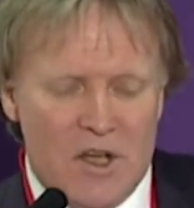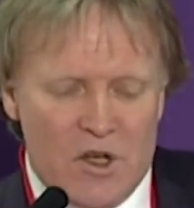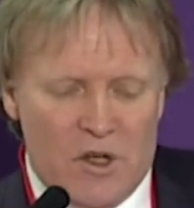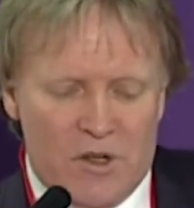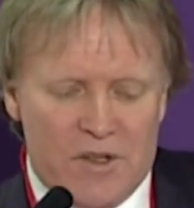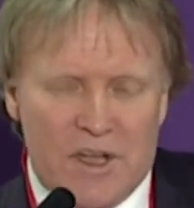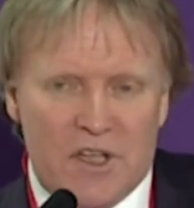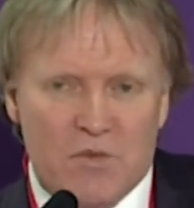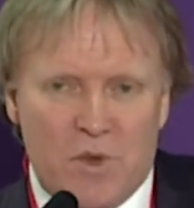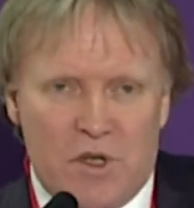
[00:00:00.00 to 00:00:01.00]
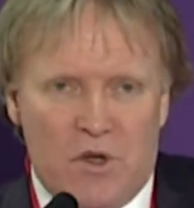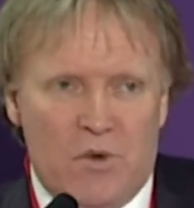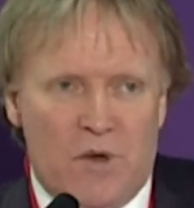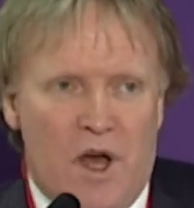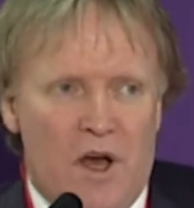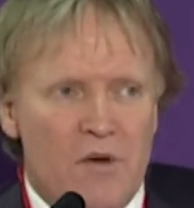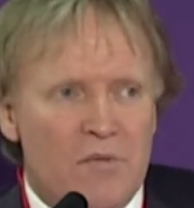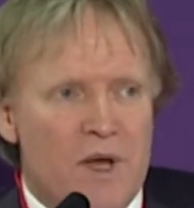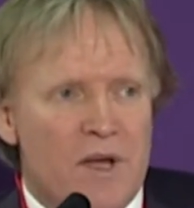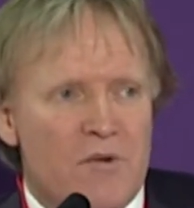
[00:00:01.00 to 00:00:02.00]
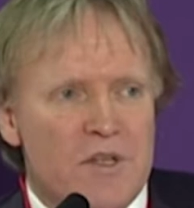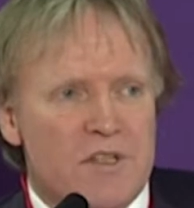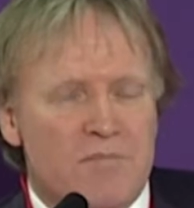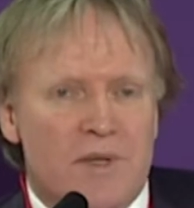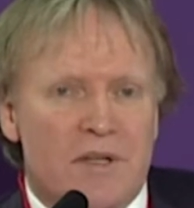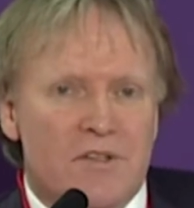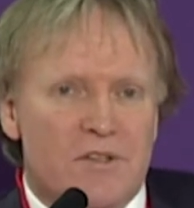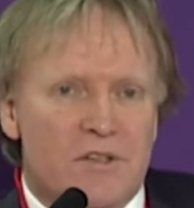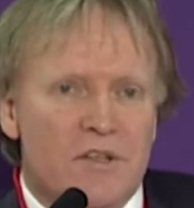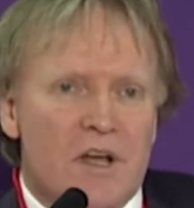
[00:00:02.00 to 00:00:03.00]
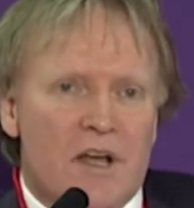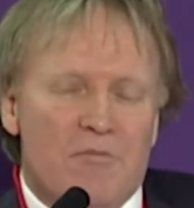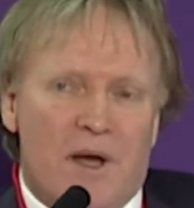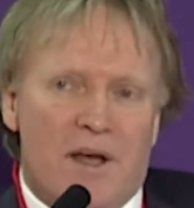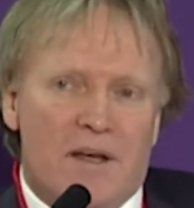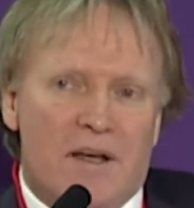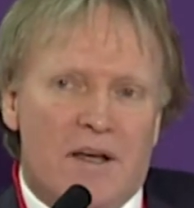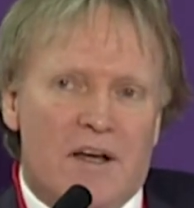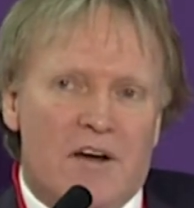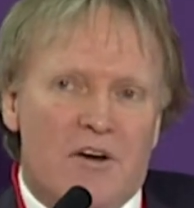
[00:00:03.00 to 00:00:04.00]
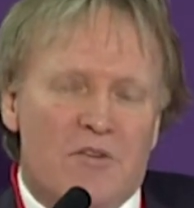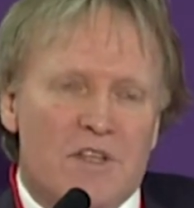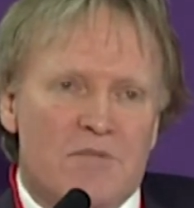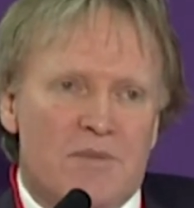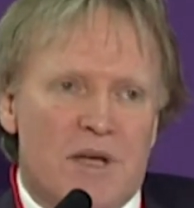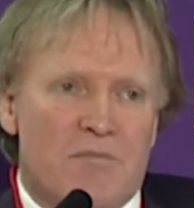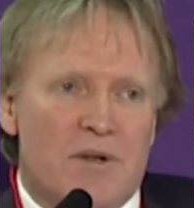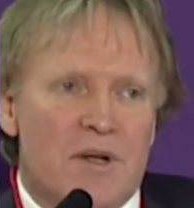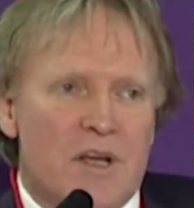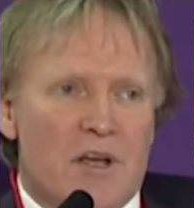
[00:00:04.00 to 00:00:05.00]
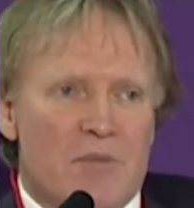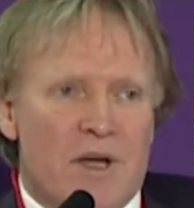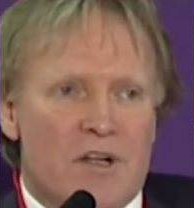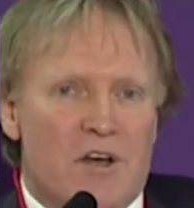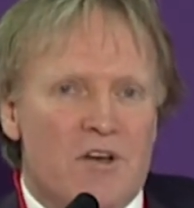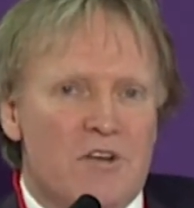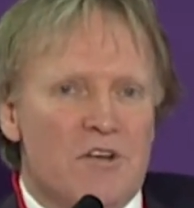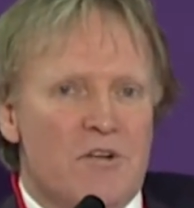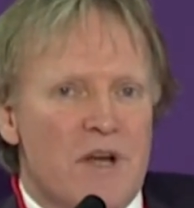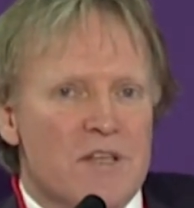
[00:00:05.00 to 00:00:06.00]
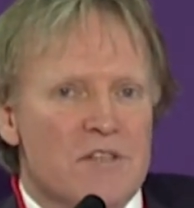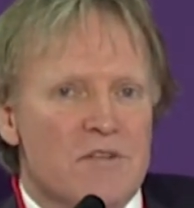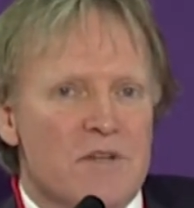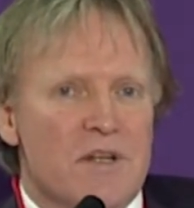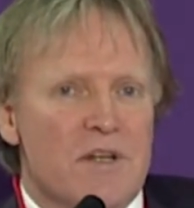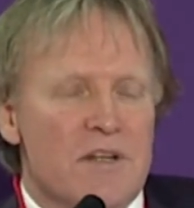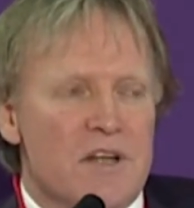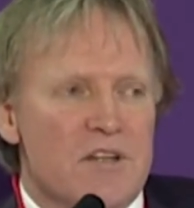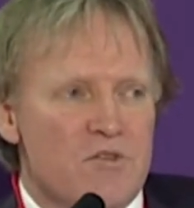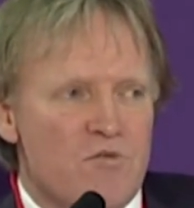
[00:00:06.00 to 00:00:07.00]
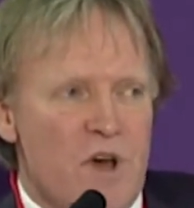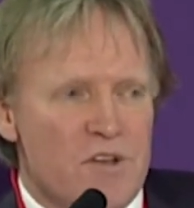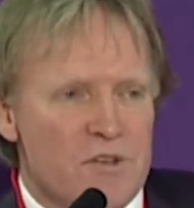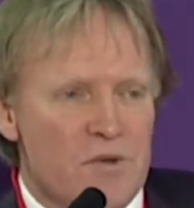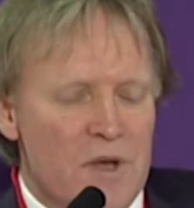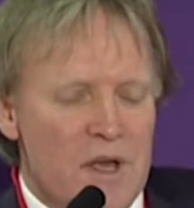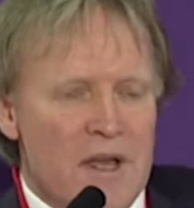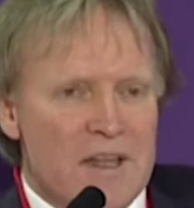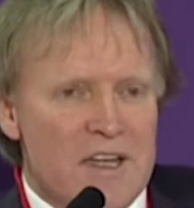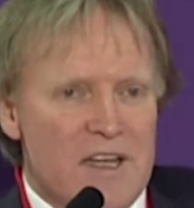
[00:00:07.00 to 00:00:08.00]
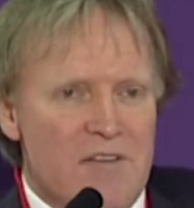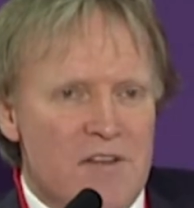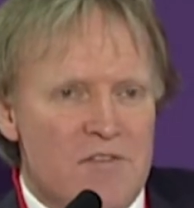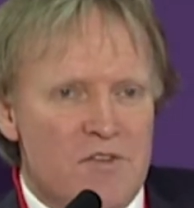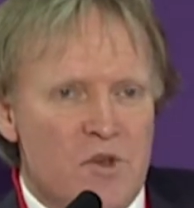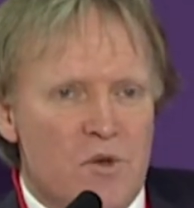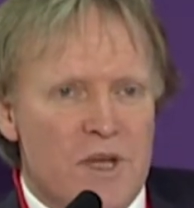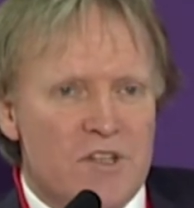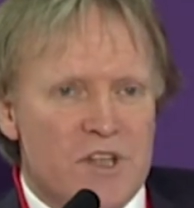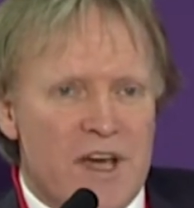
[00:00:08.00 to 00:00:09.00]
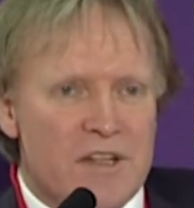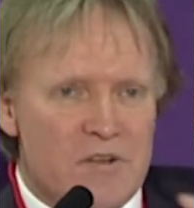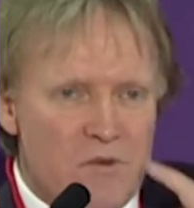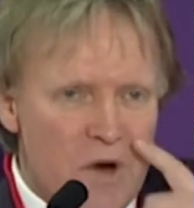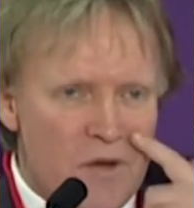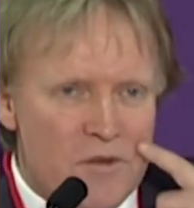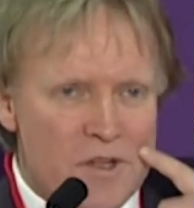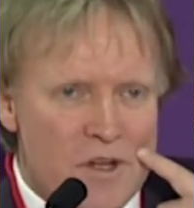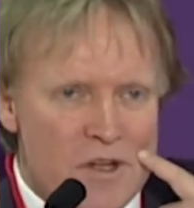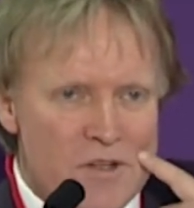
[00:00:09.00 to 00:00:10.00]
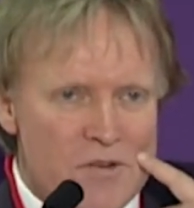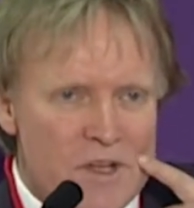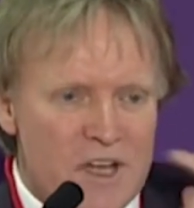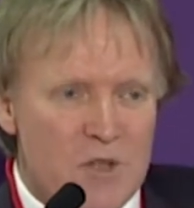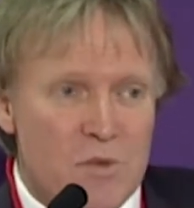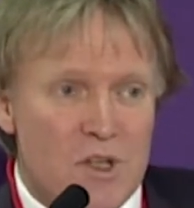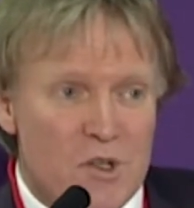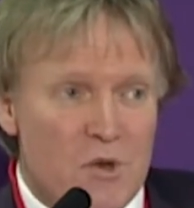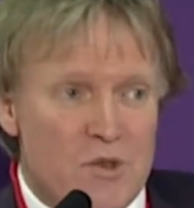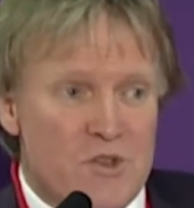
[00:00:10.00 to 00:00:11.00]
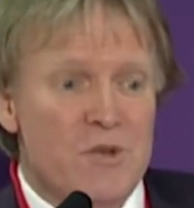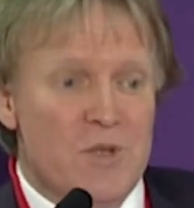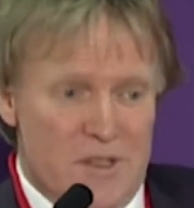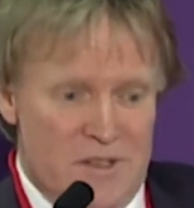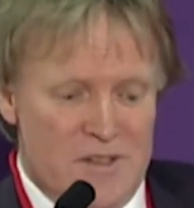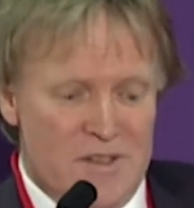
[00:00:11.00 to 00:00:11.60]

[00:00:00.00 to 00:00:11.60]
Now, the thing is, we know now by a recent picture by uh, a recent paper by Claudio DeLorenzi in, in, in Toronto that even if you inject around the artery, it will go through it